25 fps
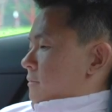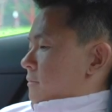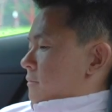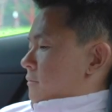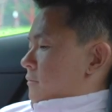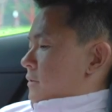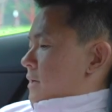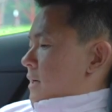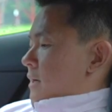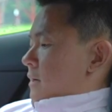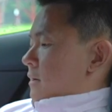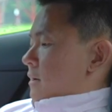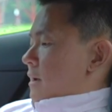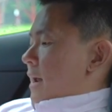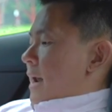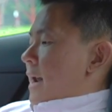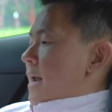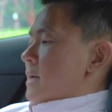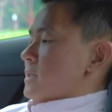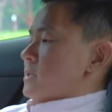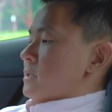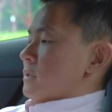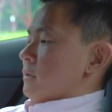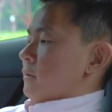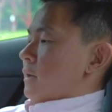right? And I
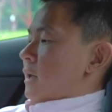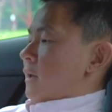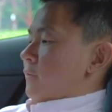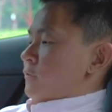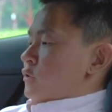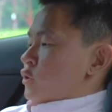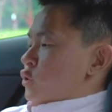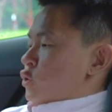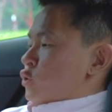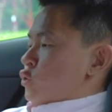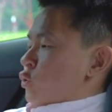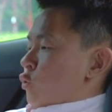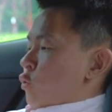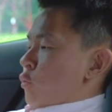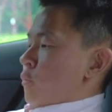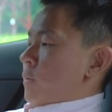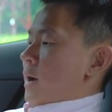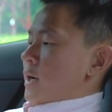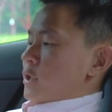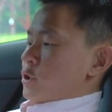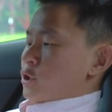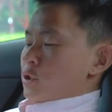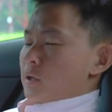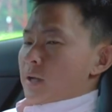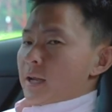still have so
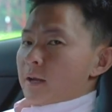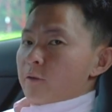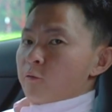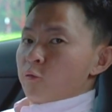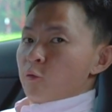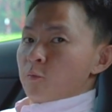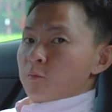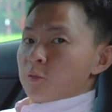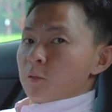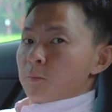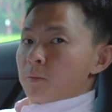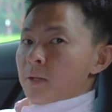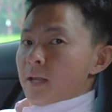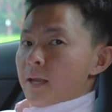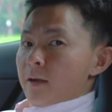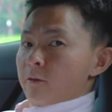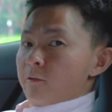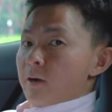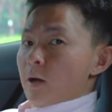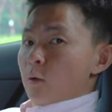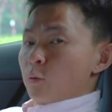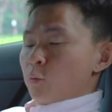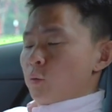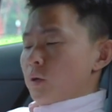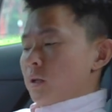much leg room to play
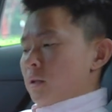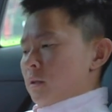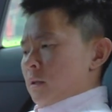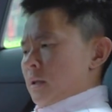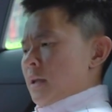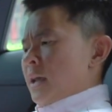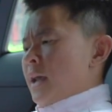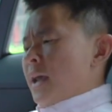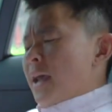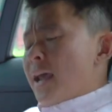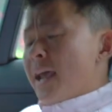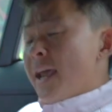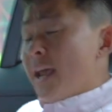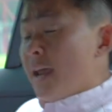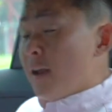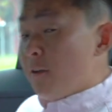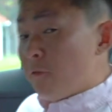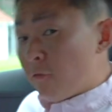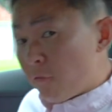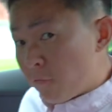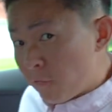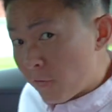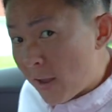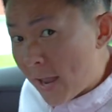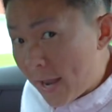around with. In
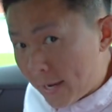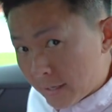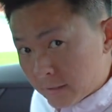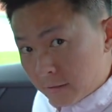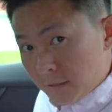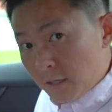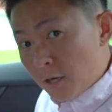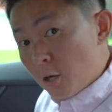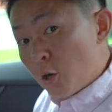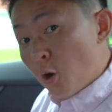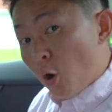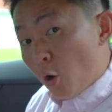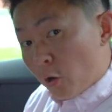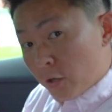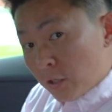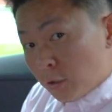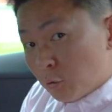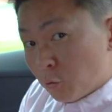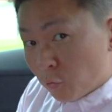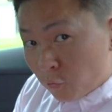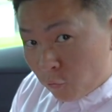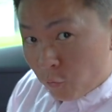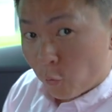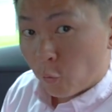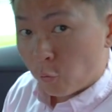fact, according
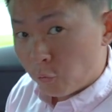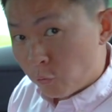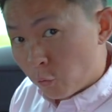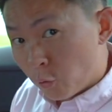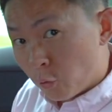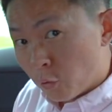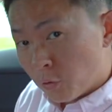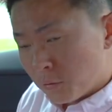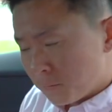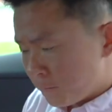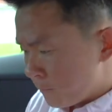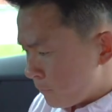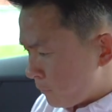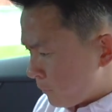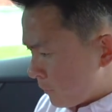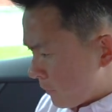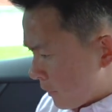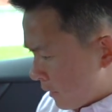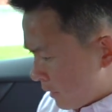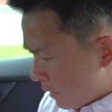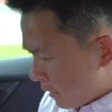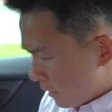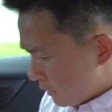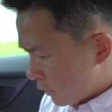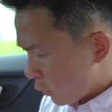to Volvo,
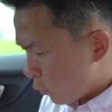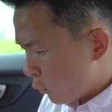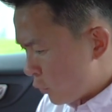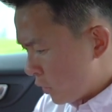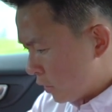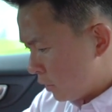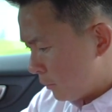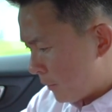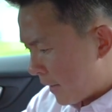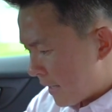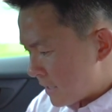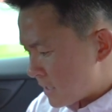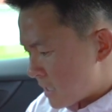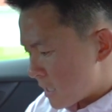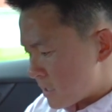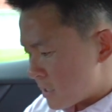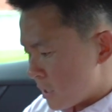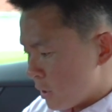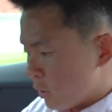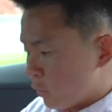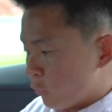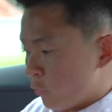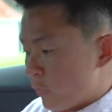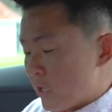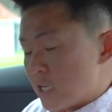the wheelbase has
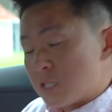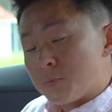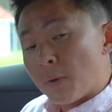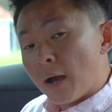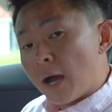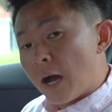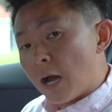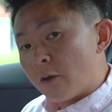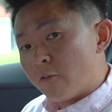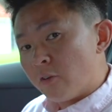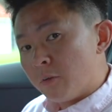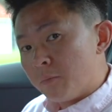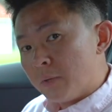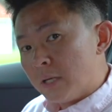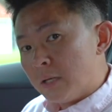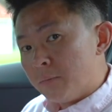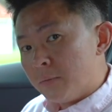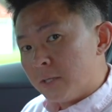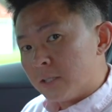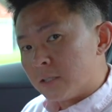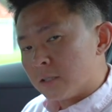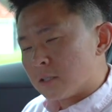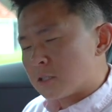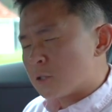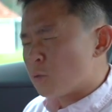increased by 100
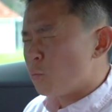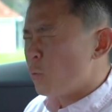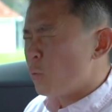millimeters,